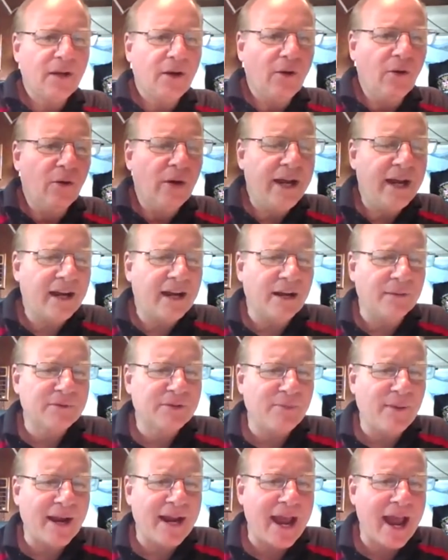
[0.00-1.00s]
Oh, here
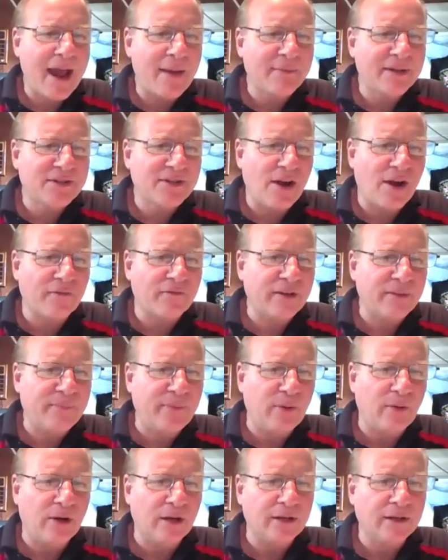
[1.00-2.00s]
comes my Amazon
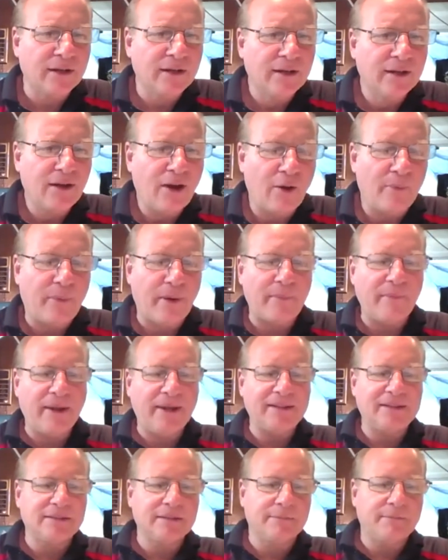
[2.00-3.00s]
report. Hope I
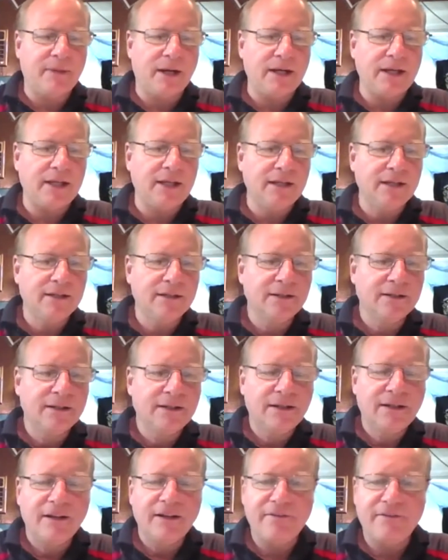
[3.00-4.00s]
made some money.
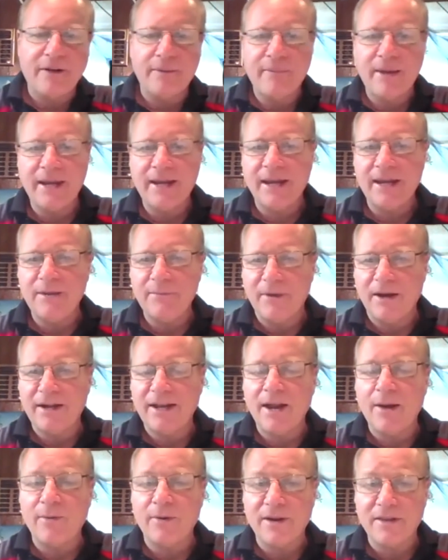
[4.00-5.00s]
If I made any
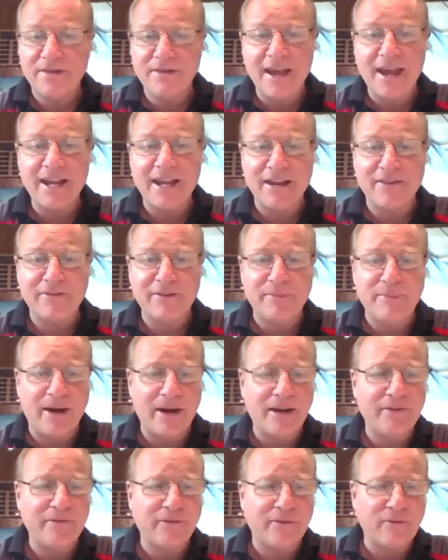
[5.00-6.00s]
money, I want to thank
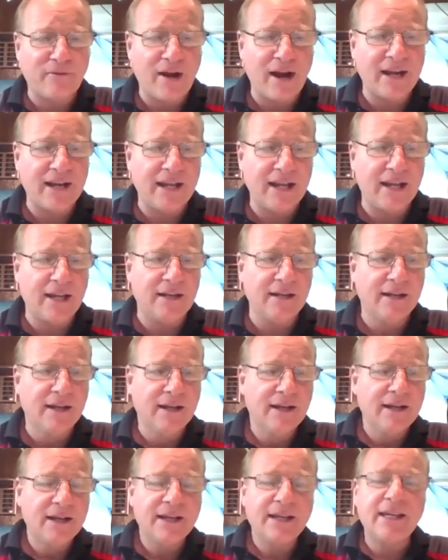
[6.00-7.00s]
everybody for writing in.
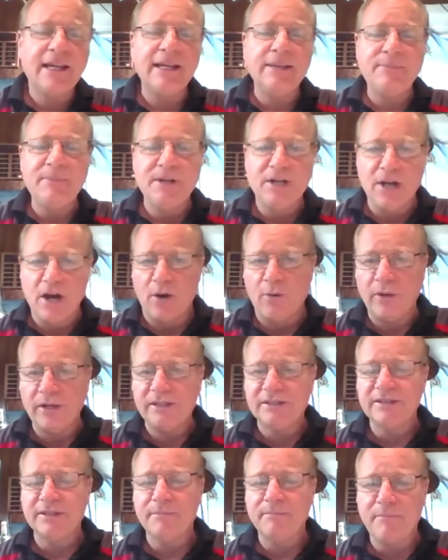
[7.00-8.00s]
Keep
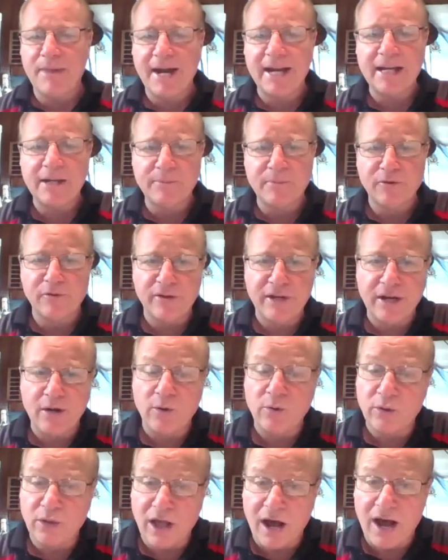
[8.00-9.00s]
going to Mike Marino
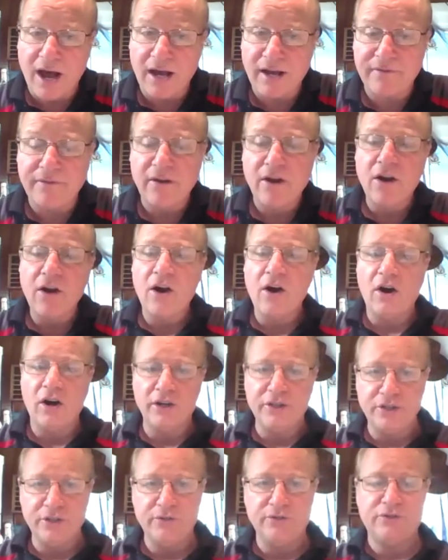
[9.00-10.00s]
Live
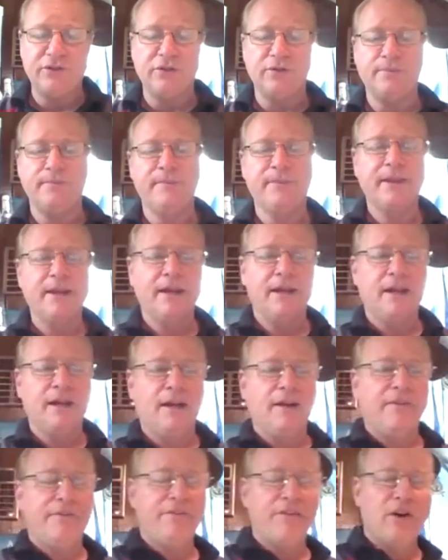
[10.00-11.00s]
on YouTube.
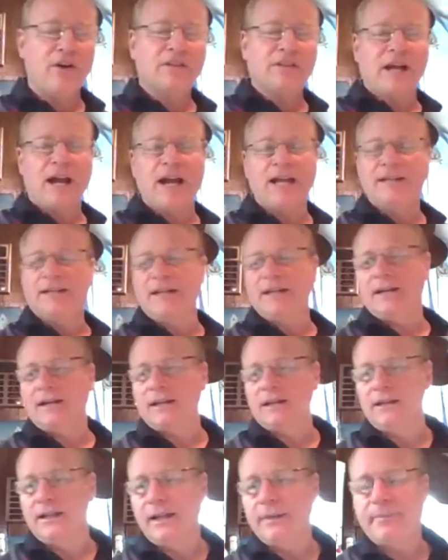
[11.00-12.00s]
Folks, I did a
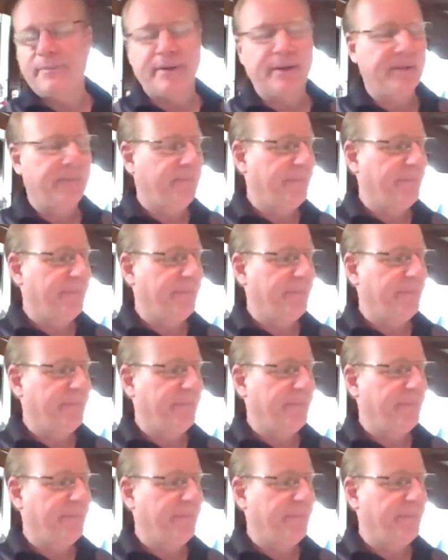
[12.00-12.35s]
clip.